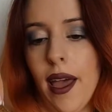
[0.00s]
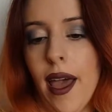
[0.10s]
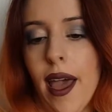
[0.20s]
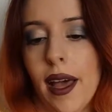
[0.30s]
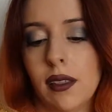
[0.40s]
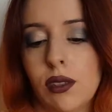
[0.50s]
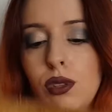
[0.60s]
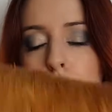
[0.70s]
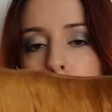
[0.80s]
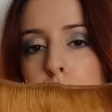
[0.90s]
add
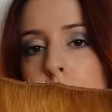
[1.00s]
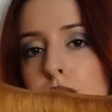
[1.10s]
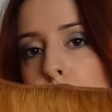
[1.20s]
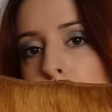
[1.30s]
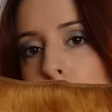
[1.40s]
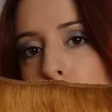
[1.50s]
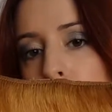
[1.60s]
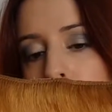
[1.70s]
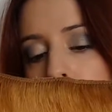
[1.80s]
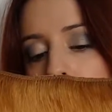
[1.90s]
super
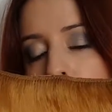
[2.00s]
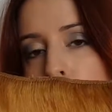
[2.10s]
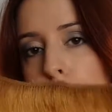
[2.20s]
volume